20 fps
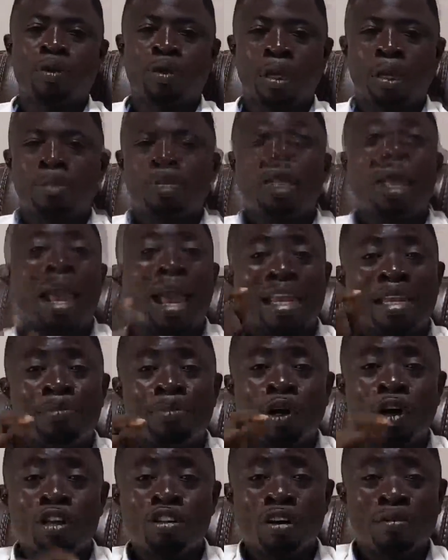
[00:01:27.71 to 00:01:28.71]
Okay, and
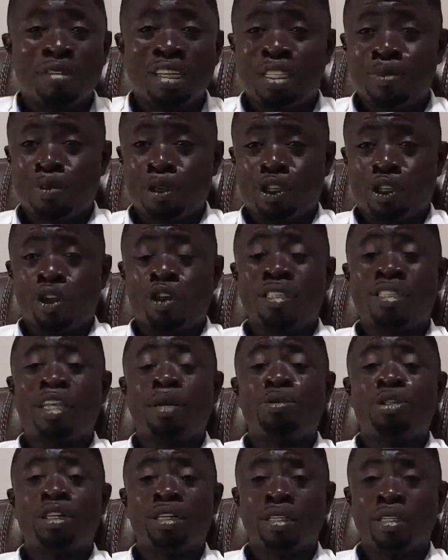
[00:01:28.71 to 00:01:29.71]
because of this
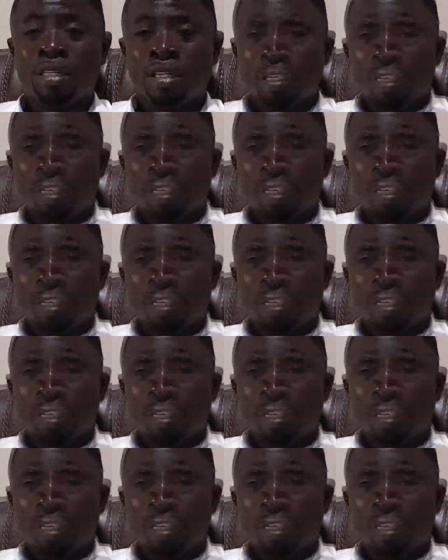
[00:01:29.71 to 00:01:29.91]
misconception,